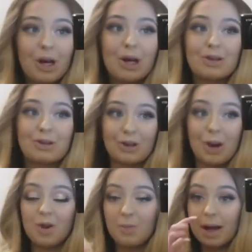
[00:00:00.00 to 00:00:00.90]
Looks so
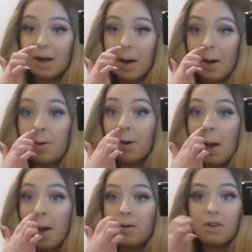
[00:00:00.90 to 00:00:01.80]
much better curled.
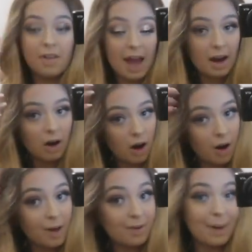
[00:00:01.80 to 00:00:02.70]
So then
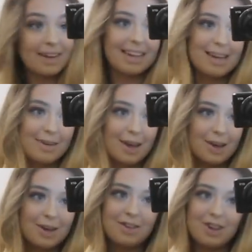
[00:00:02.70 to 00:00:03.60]
basically
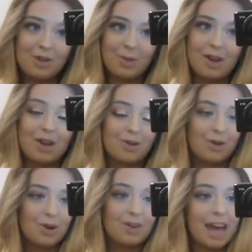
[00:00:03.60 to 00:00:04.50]
Dylan, Tanisha's brother, has gone
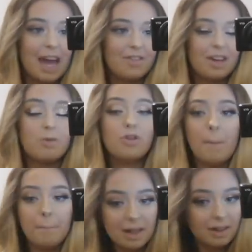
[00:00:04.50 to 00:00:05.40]
and got us KFC, which I'm
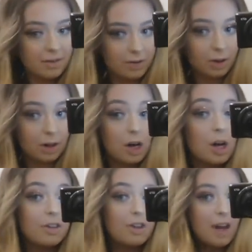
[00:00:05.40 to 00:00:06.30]
buzzing for.
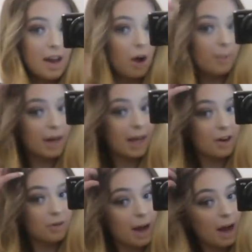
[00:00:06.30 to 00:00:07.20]
So then I'm gonna get
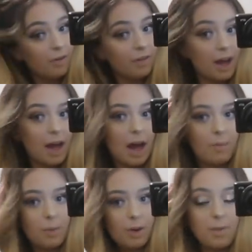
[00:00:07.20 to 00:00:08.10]
into my outfit and
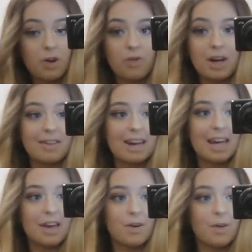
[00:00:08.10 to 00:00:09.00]
we're pretty much ready to
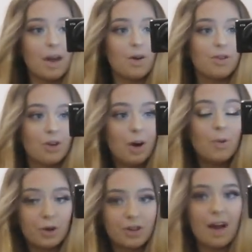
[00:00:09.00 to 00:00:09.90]
leave. Then tonight we're
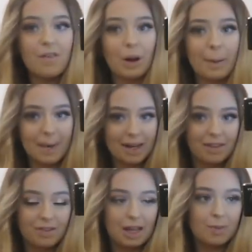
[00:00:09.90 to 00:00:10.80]
also having like a
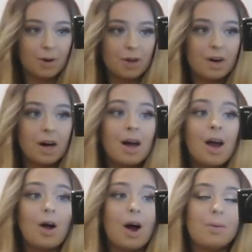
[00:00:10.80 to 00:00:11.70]
massive sleepover.
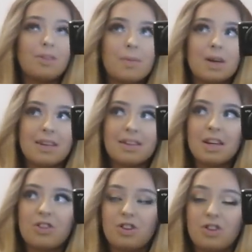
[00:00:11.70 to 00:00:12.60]
I'm sleeping at
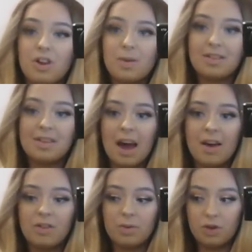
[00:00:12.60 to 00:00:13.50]
Tanisha's, so is
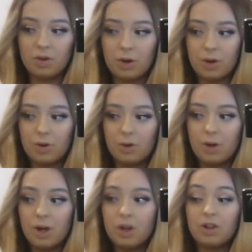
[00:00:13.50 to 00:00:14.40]
Dev, so is Doyle,
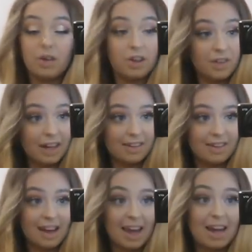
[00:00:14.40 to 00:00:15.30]
so is
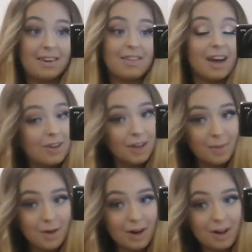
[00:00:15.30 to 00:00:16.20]
Felicity. So that's gonna
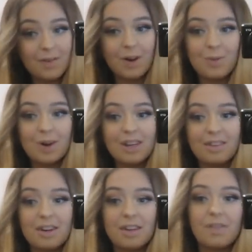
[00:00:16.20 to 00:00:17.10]
be really fun. I'm really
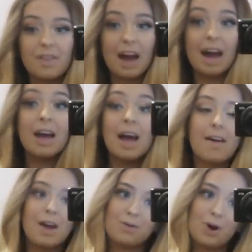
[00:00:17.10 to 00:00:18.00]
excited for that. And
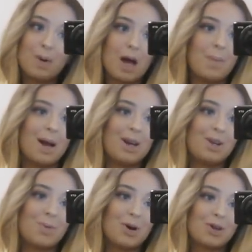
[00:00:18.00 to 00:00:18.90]
then I've gotta be up early
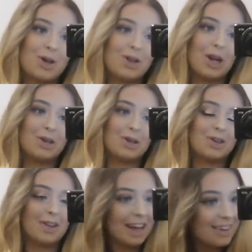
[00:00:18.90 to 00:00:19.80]
tomorrow to go to London.
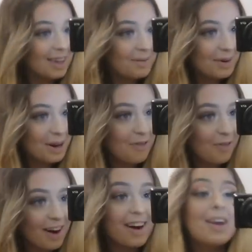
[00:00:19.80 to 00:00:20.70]
So that's gonna be really
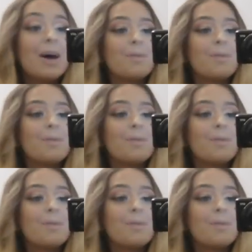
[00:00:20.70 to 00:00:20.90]
fun.